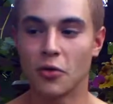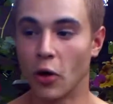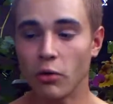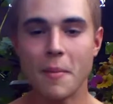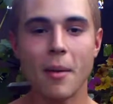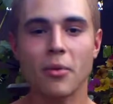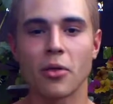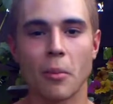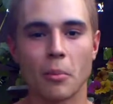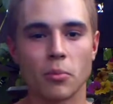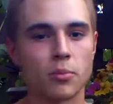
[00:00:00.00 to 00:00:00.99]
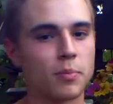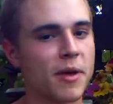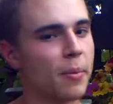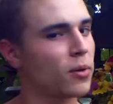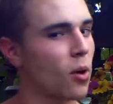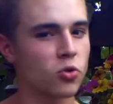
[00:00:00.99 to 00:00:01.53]
they'll remember them.
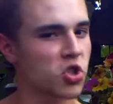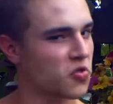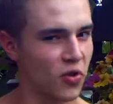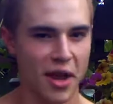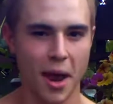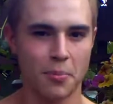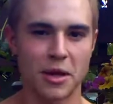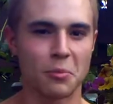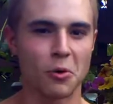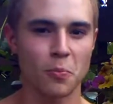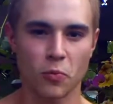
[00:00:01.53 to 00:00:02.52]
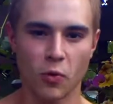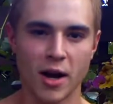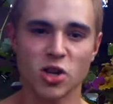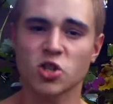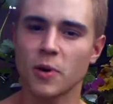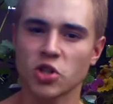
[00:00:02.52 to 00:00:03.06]
People don't just forget people, right?
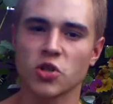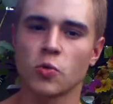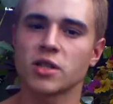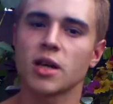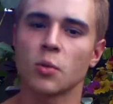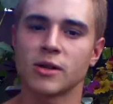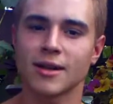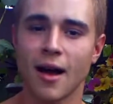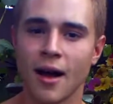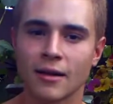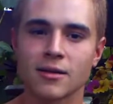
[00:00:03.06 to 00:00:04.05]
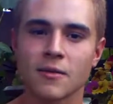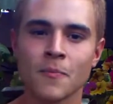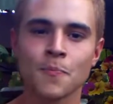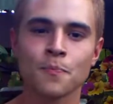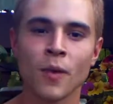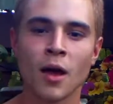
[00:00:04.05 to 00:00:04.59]
Especially when someone's kind.
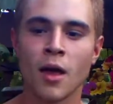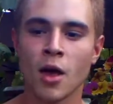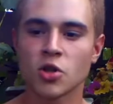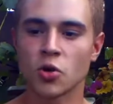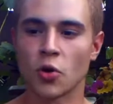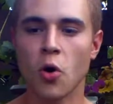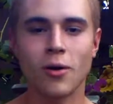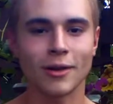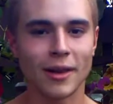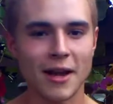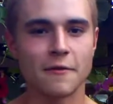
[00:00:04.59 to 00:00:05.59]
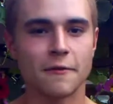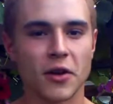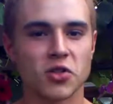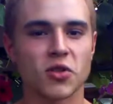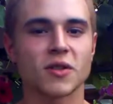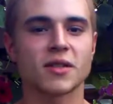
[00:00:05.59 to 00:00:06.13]
So their whole life
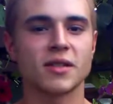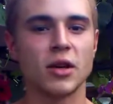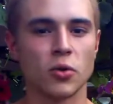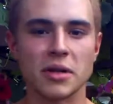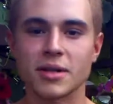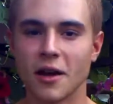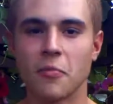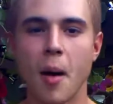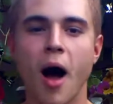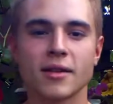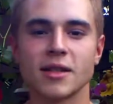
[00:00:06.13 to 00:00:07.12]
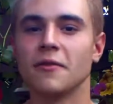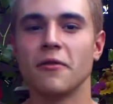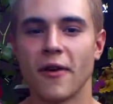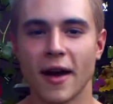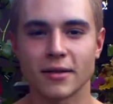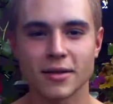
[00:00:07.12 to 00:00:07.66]
is this series of positive
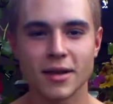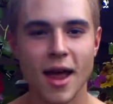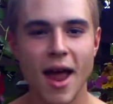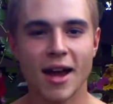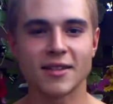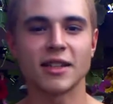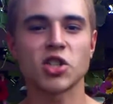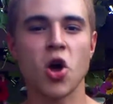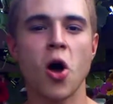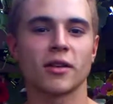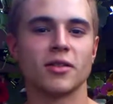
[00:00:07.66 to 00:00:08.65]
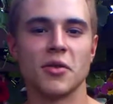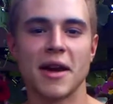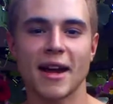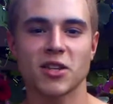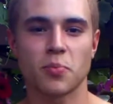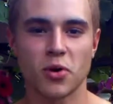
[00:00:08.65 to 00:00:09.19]
events. As they talk to the
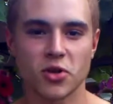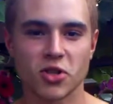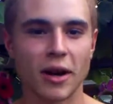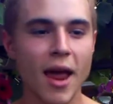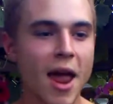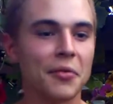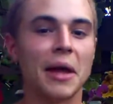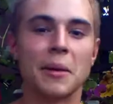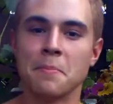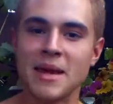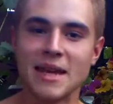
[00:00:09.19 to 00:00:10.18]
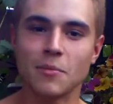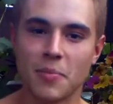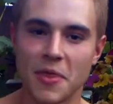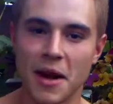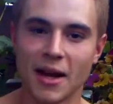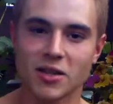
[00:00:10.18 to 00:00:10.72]
next person, they meet
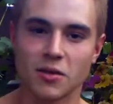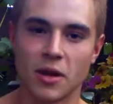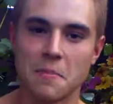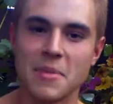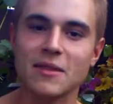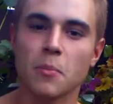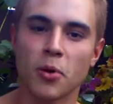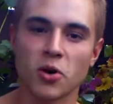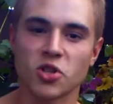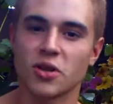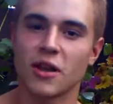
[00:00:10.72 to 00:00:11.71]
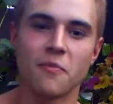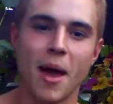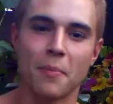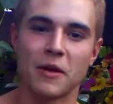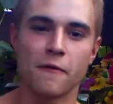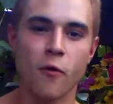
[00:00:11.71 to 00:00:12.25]
the person they've
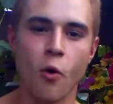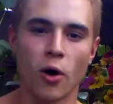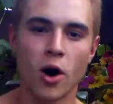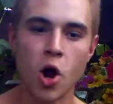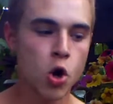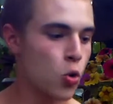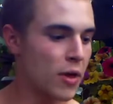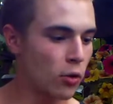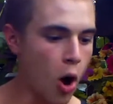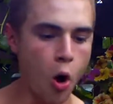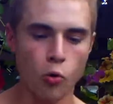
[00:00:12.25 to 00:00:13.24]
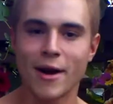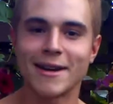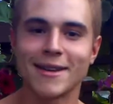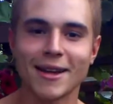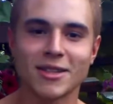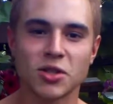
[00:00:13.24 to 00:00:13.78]
met before, who they were already
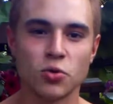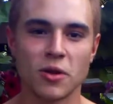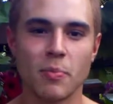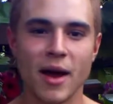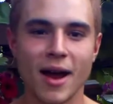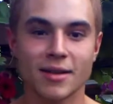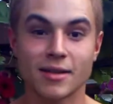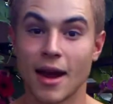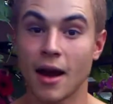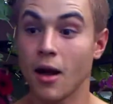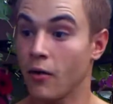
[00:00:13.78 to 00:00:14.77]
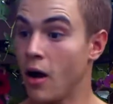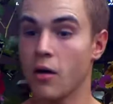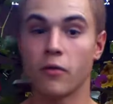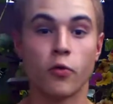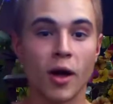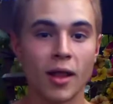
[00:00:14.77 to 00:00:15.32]
nice to in the past, and oh,
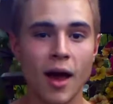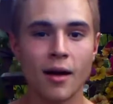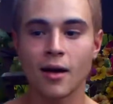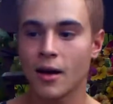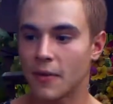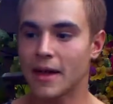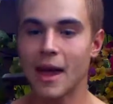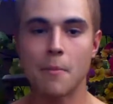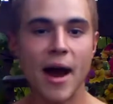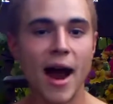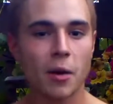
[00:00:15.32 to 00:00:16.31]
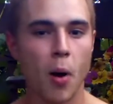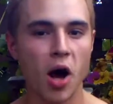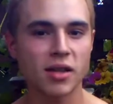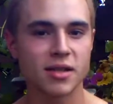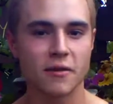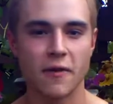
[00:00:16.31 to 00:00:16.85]
voila, they get back
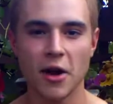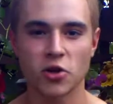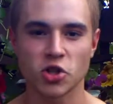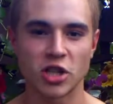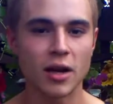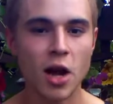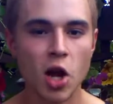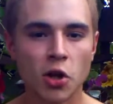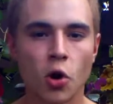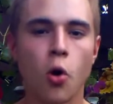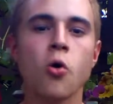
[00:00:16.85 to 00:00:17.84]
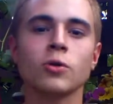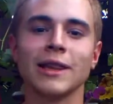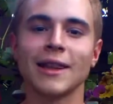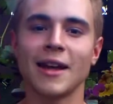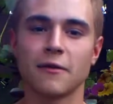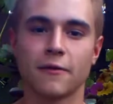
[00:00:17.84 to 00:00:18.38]
positive energy. Your whole
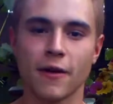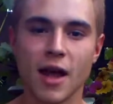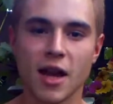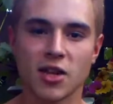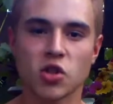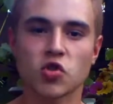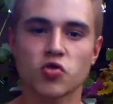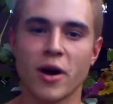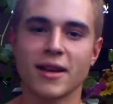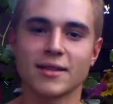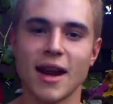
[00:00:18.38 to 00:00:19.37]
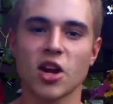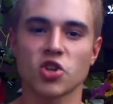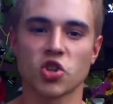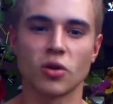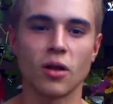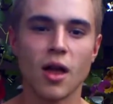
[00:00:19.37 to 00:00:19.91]
life is this
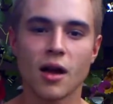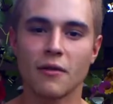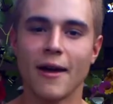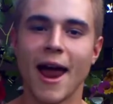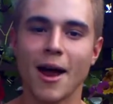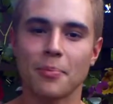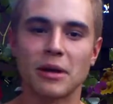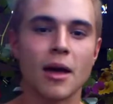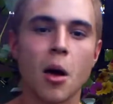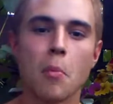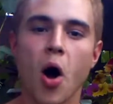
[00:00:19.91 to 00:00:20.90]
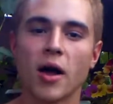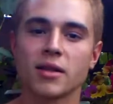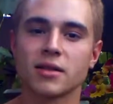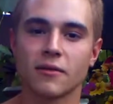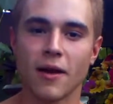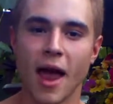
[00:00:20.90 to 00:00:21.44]
transactional of happy,
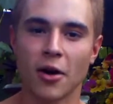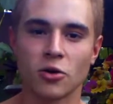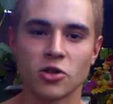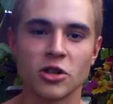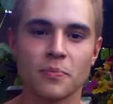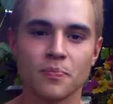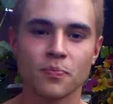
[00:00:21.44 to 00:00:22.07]
positive energy.